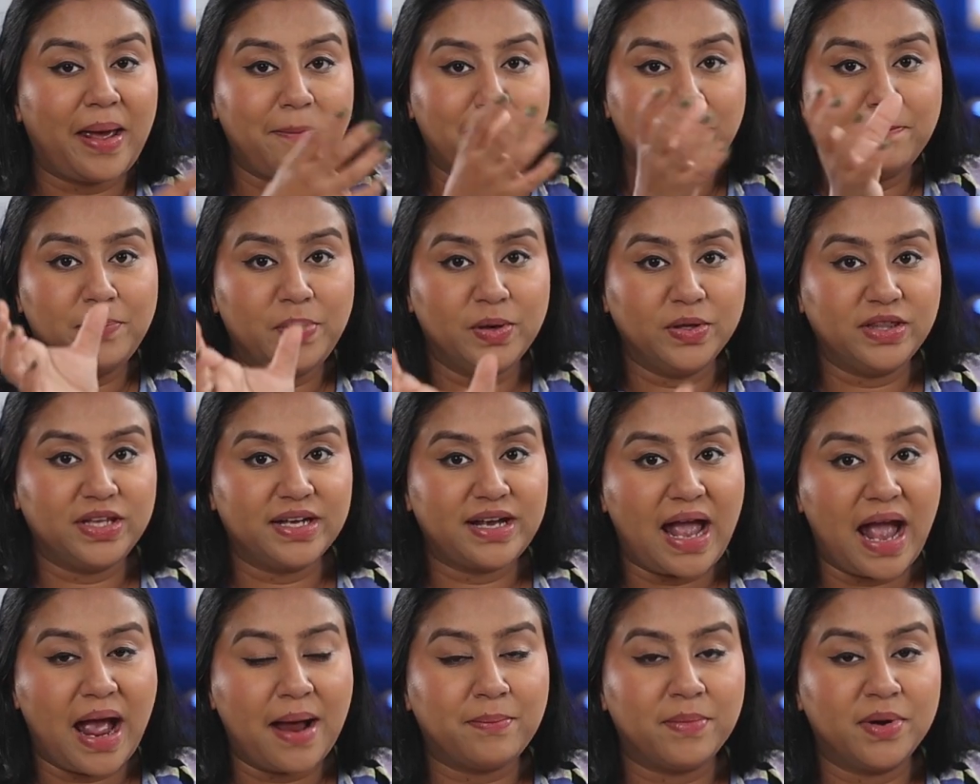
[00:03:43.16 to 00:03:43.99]
I put the
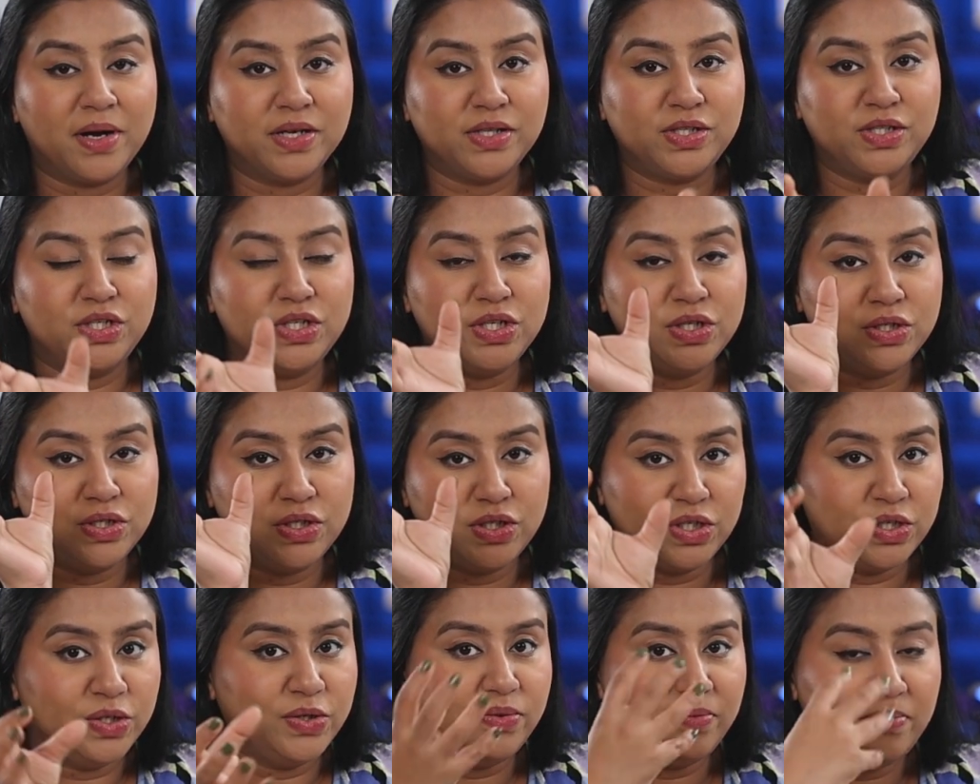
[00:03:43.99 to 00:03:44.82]
camera to
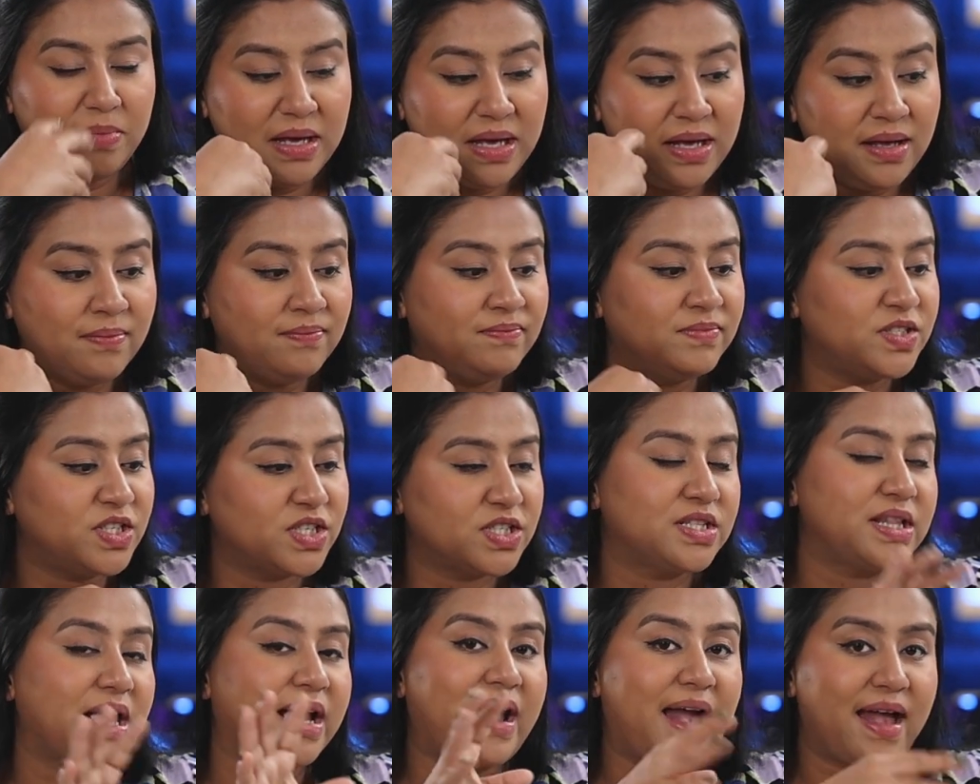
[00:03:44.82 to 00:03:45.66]
shoot me,
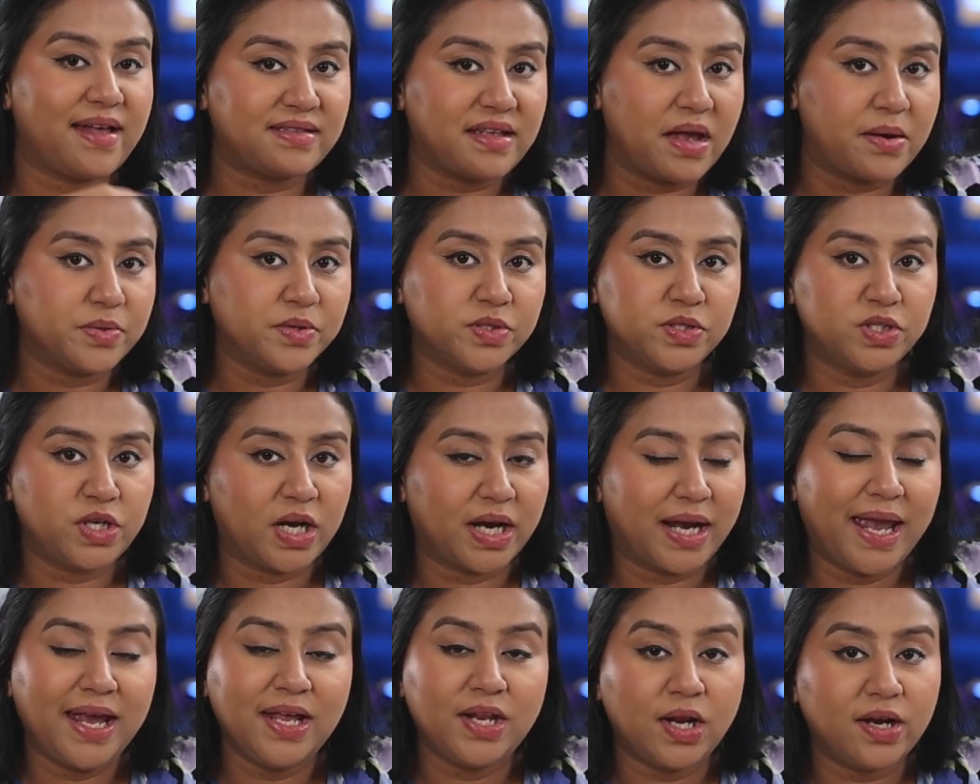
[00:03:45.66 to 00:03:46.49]
just like as I was
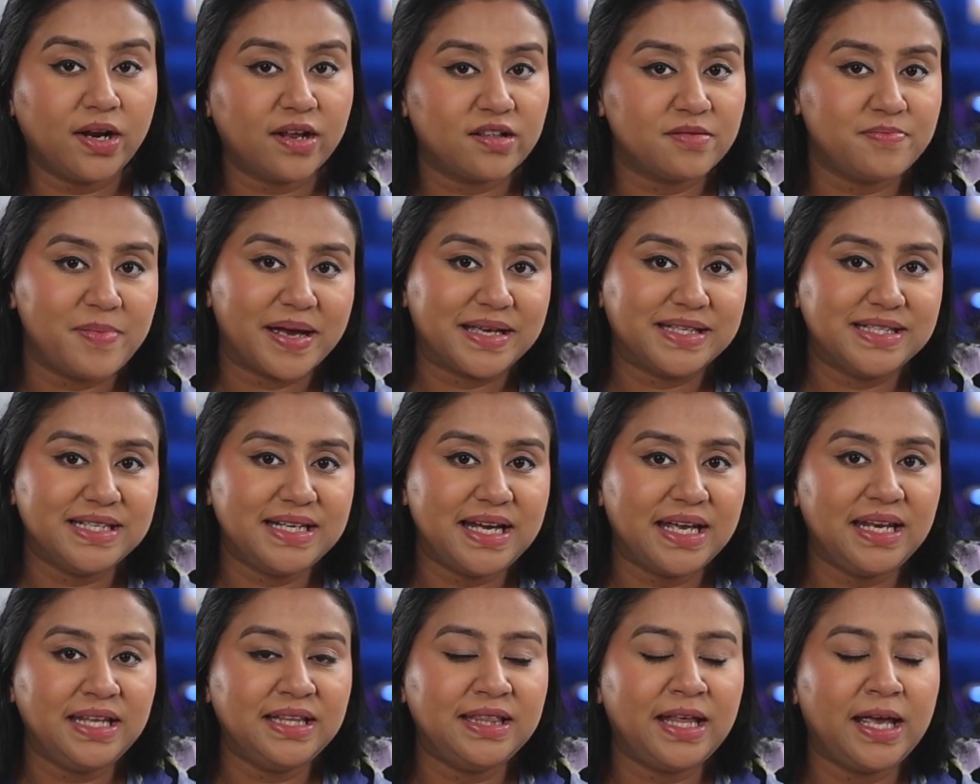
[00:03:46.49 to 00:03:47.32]
checking, not expecting
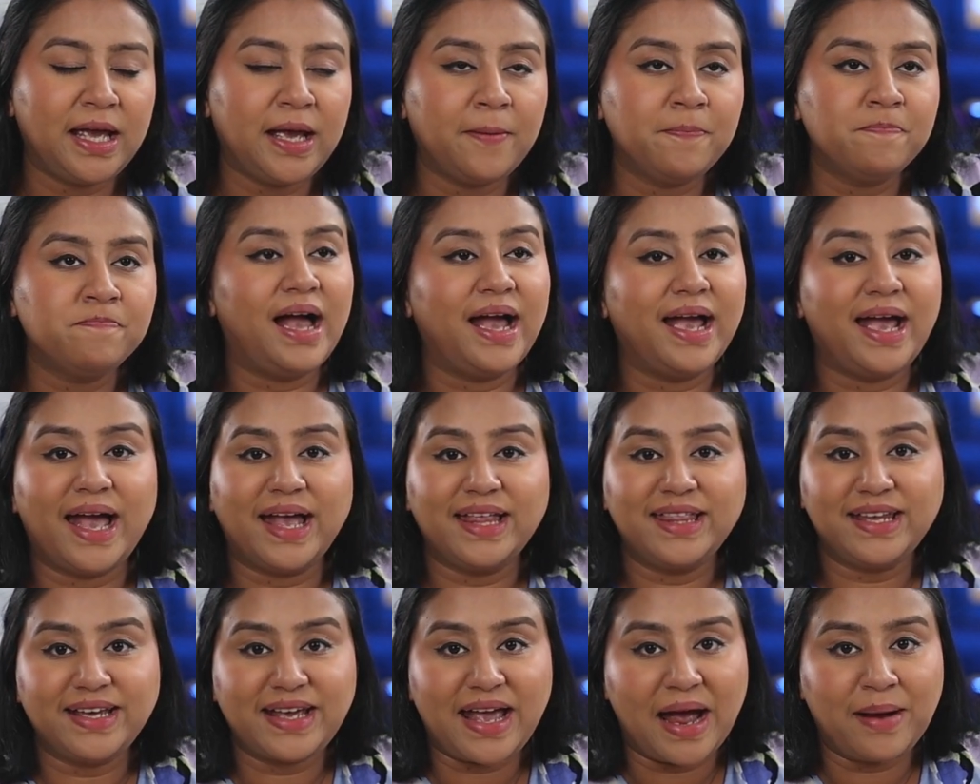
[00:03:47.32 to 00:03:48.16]
anything, I
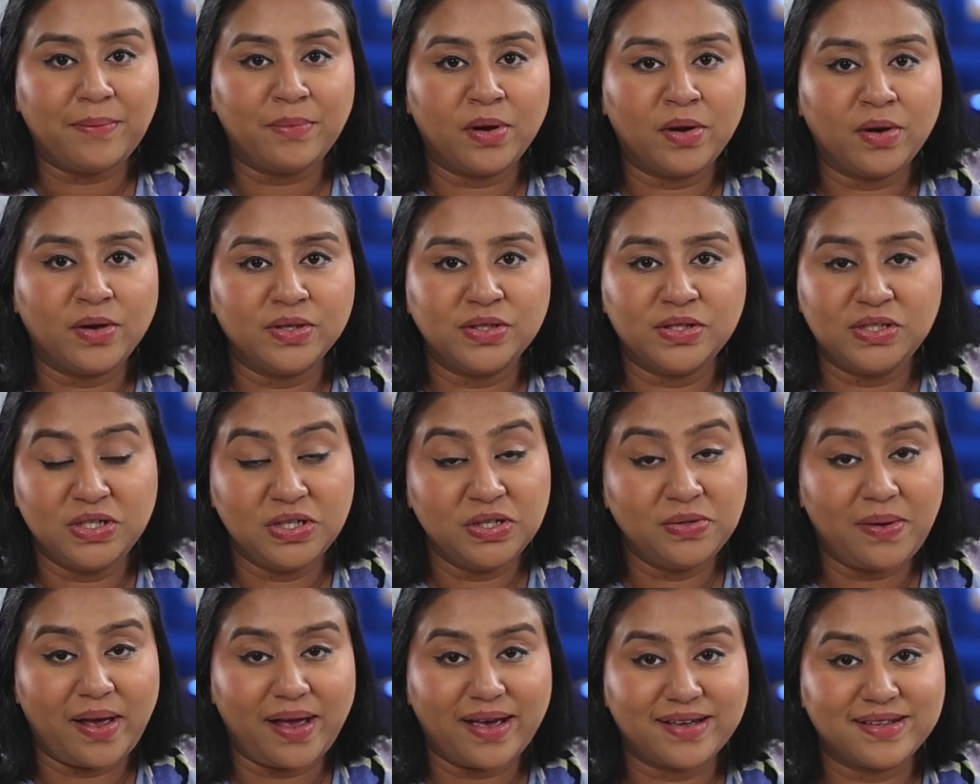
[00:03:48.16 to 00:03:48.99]
had the camera on
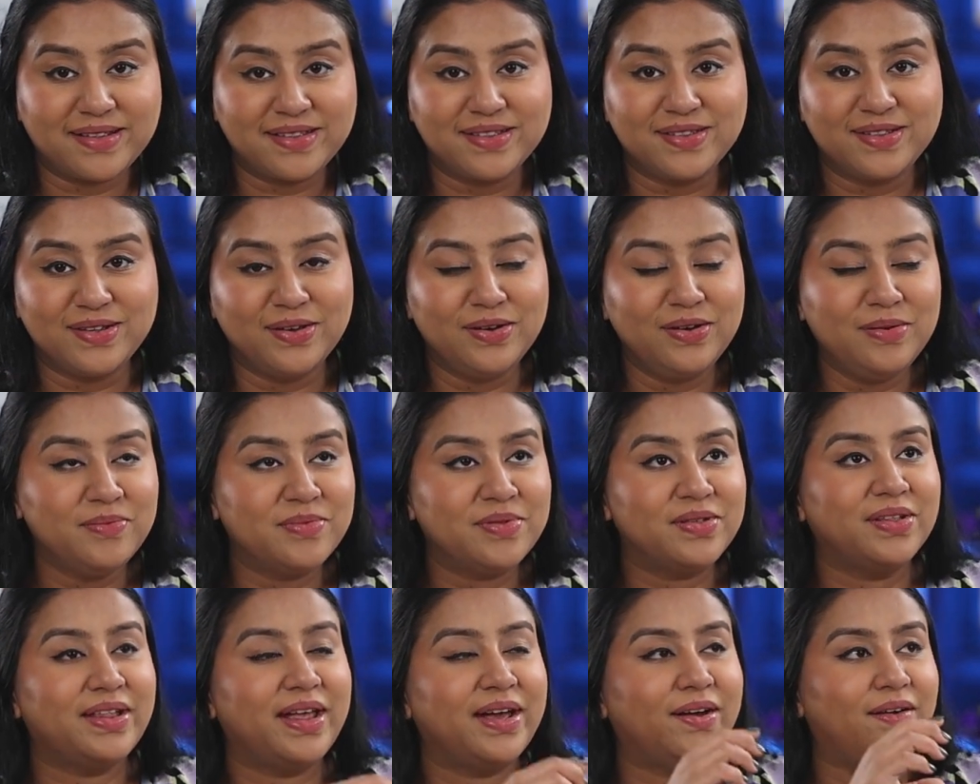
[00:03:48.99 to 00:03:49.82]
2x zoom.
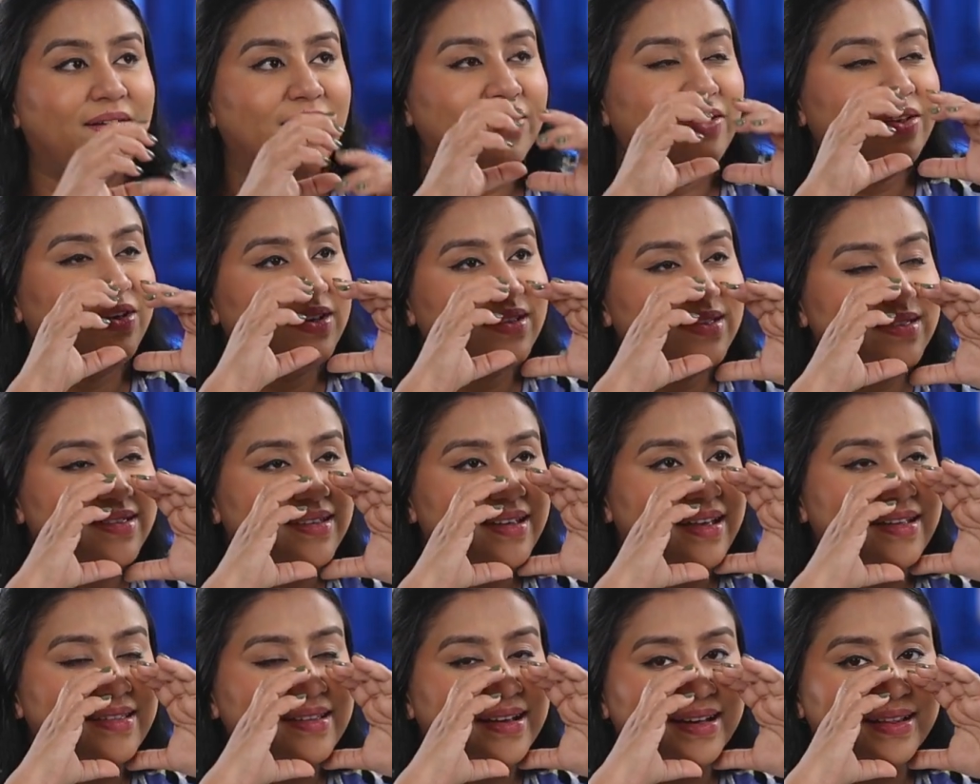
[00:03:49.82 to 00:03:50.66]
So like all you can
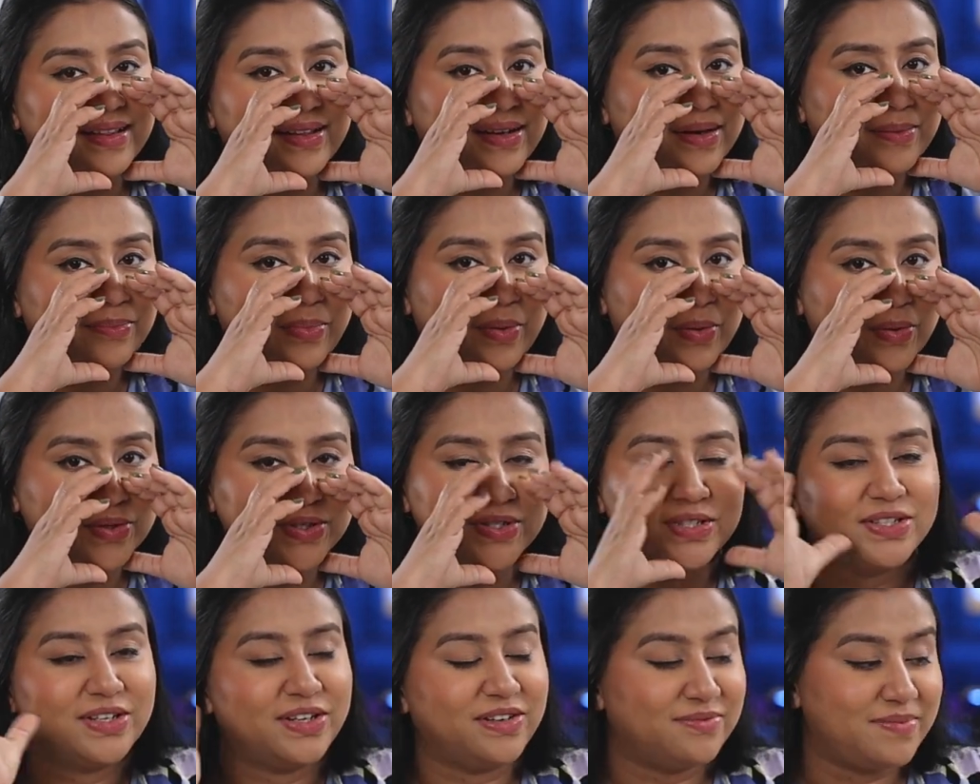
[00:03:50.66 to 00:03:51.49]
see is like a little
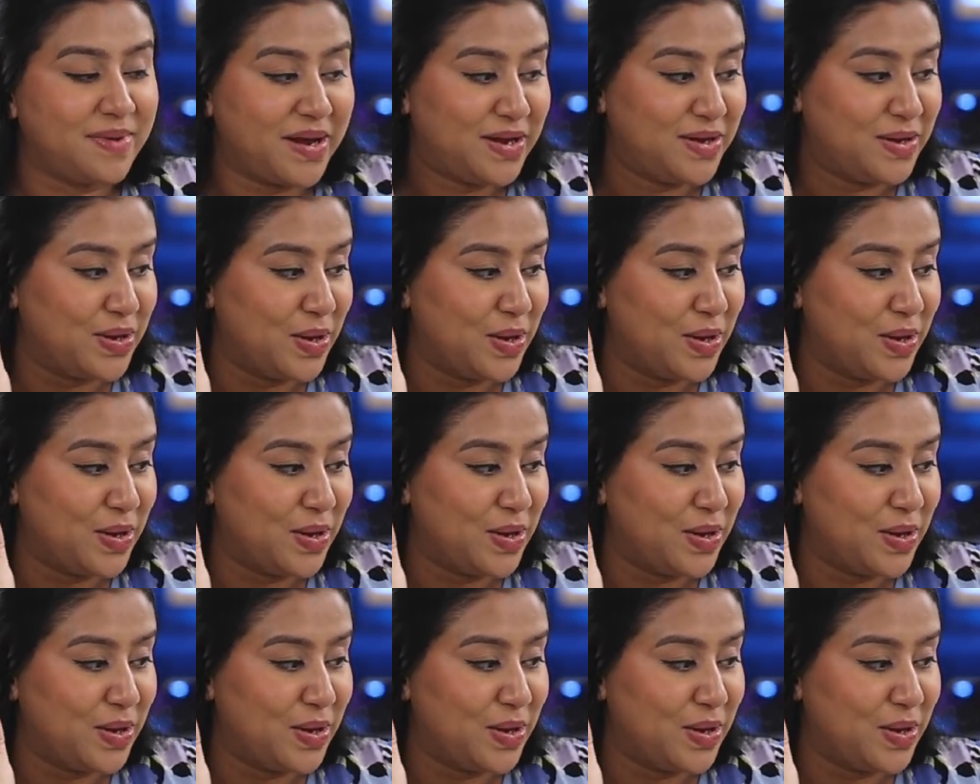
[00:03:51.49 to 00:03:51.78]
portion of my